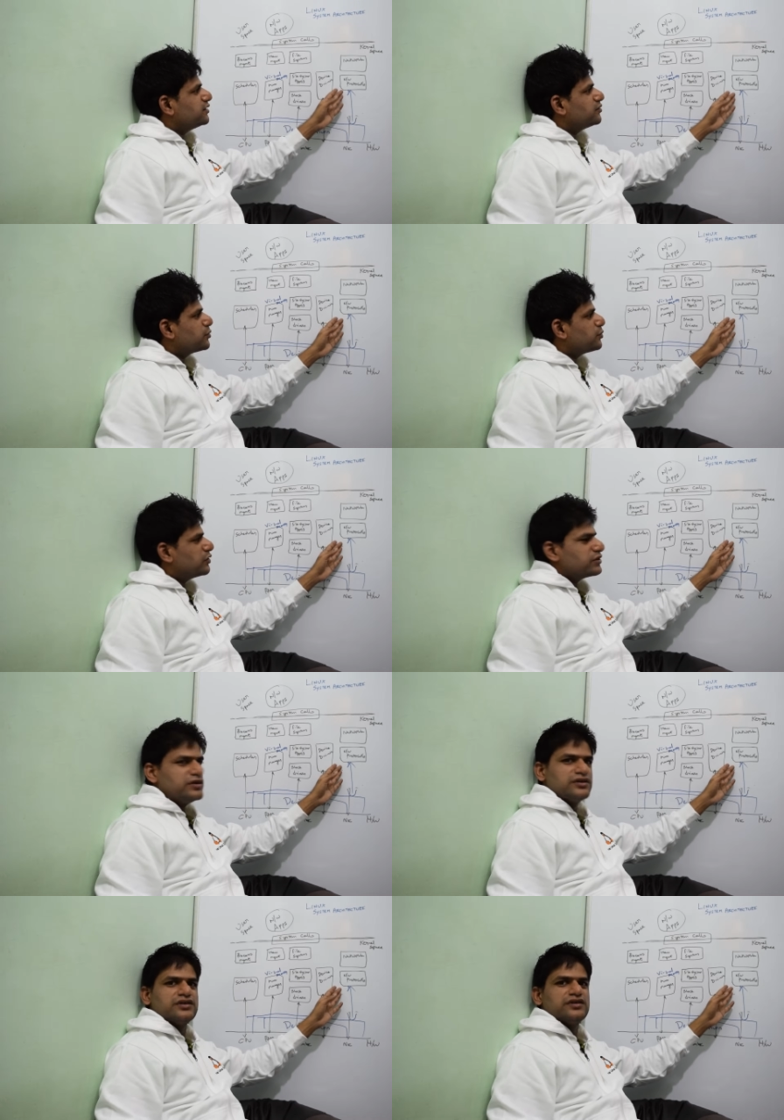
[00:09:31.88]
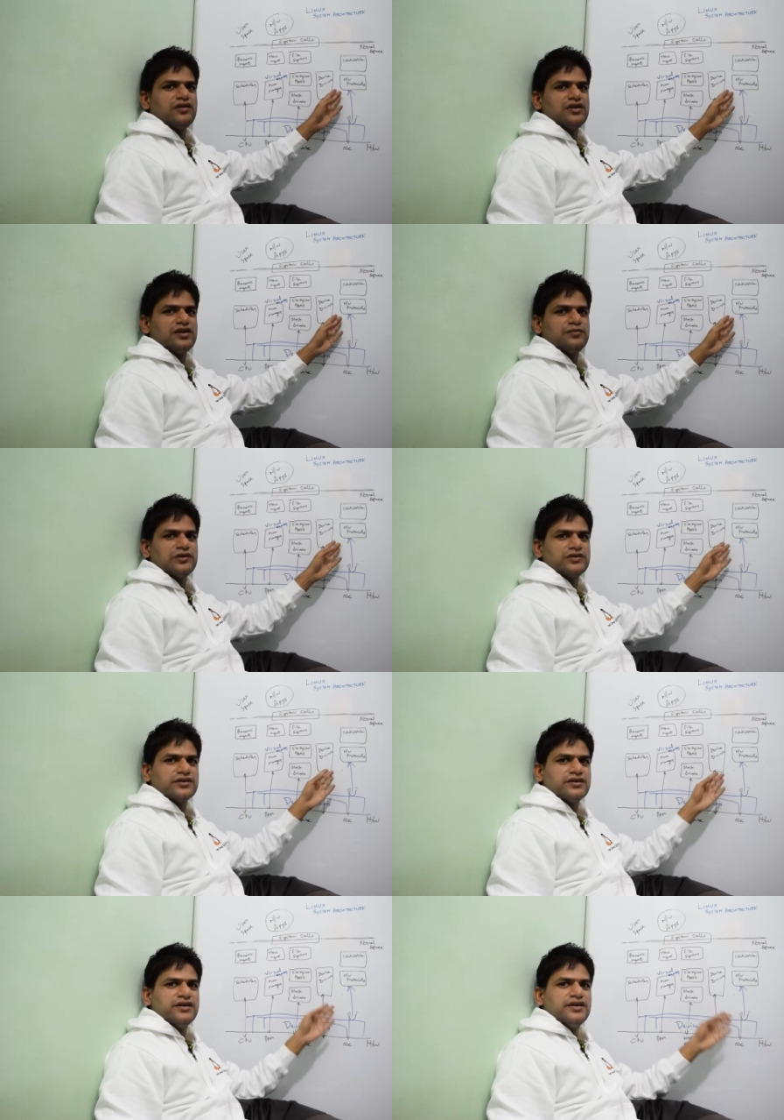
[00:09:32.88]
network protocols, it's all about
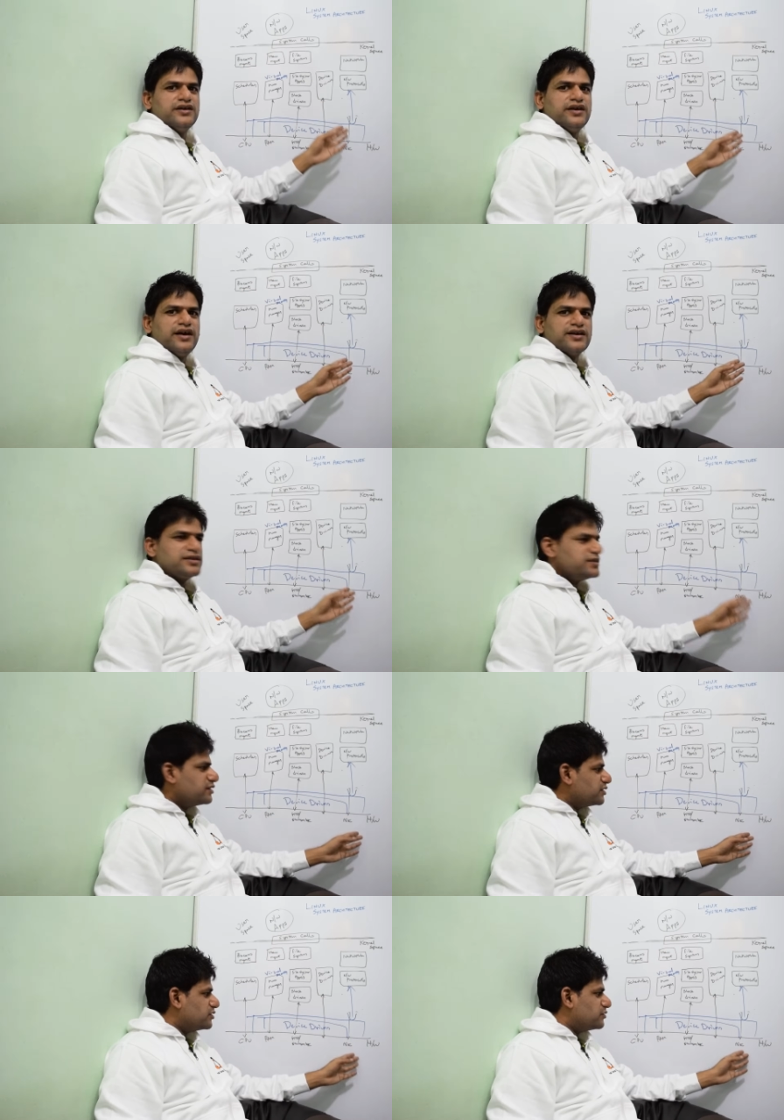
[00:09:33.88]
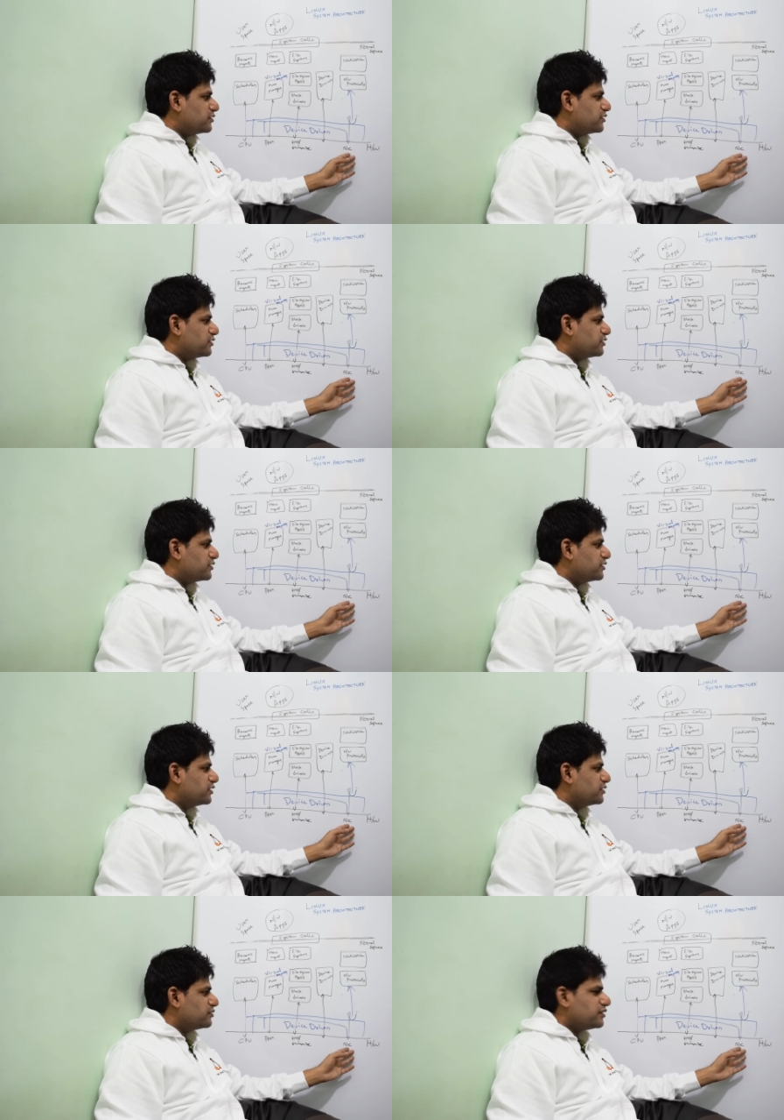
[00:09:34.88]
accessing your
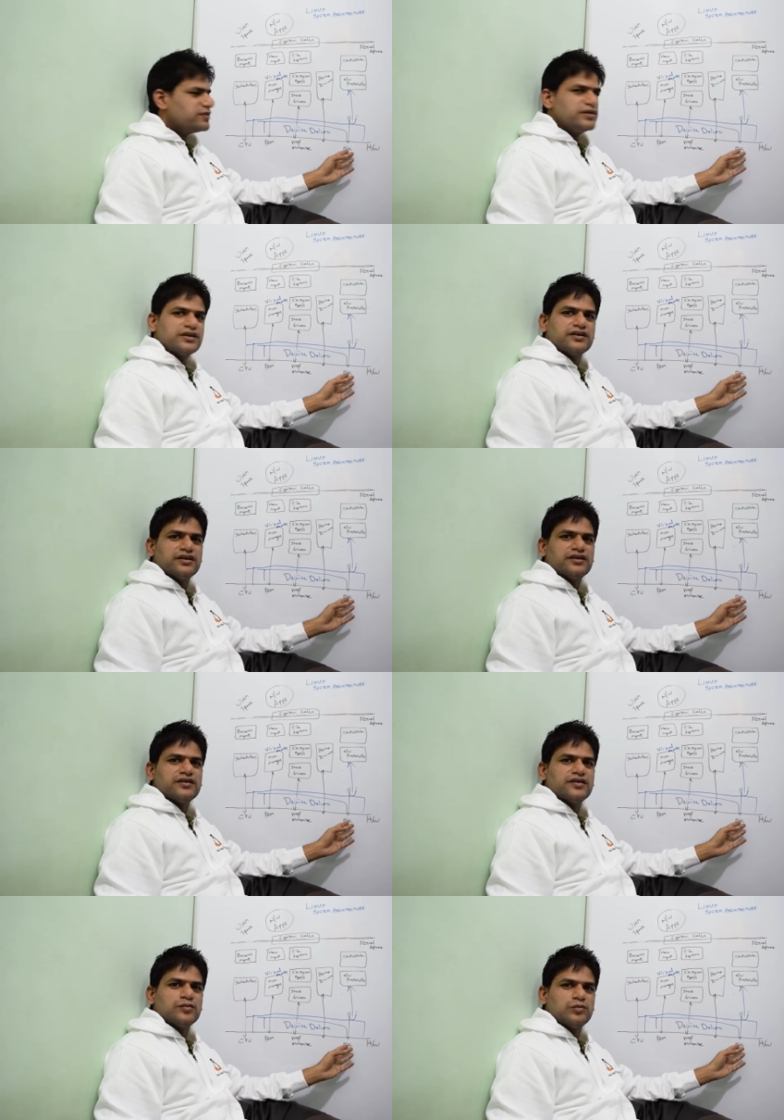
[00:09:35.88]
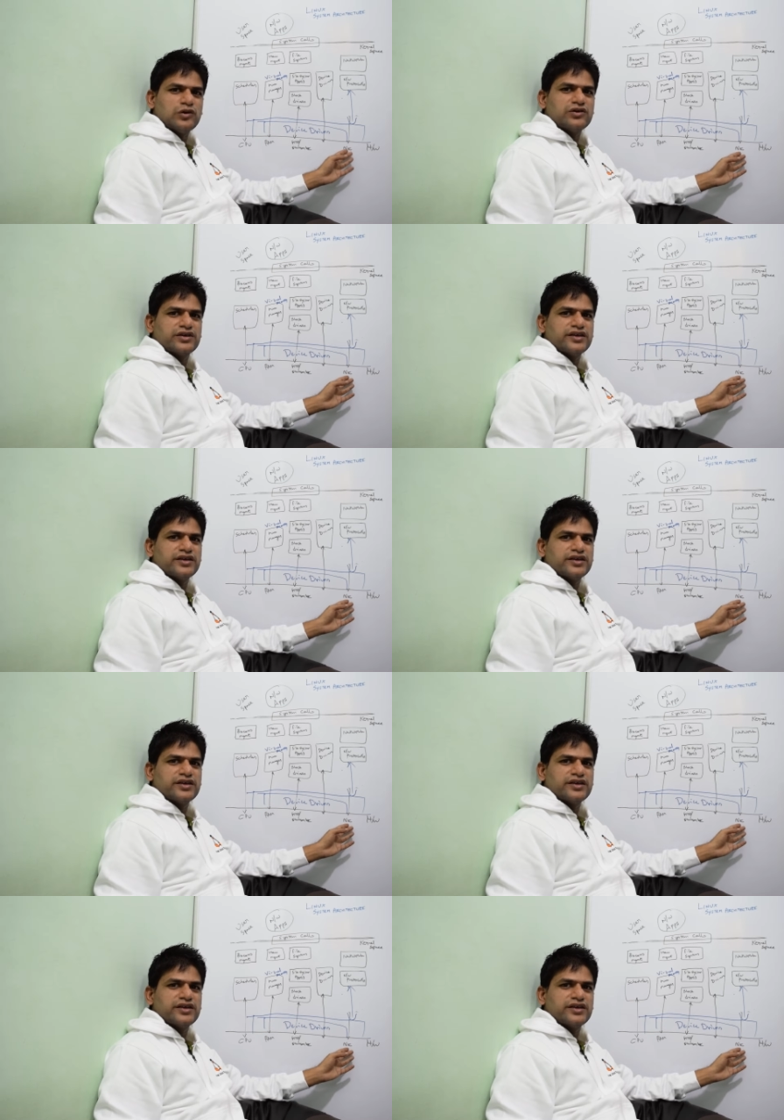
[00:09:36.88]
network port.